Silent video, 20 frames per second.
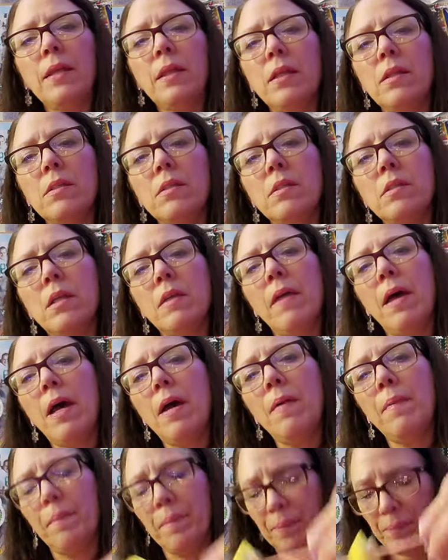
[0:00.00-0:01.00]
Can you see
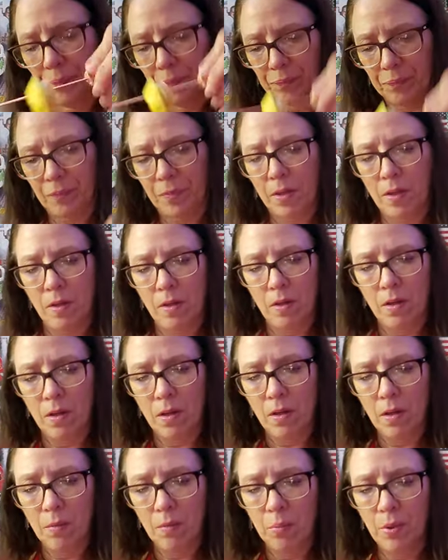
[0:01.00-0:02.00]
that?
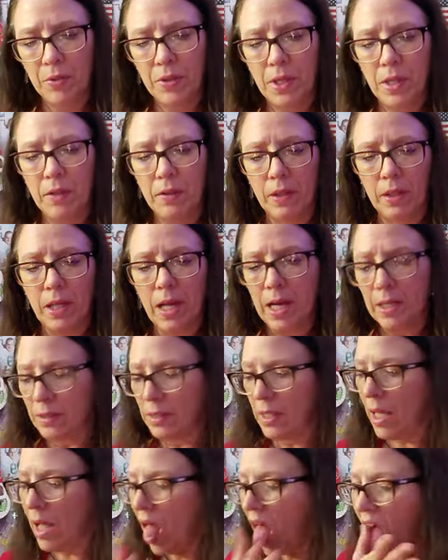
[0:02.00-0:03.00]
Put that in the
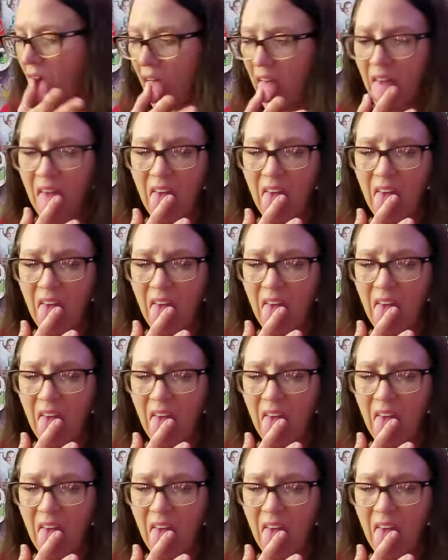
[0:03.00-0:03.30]
cocktail.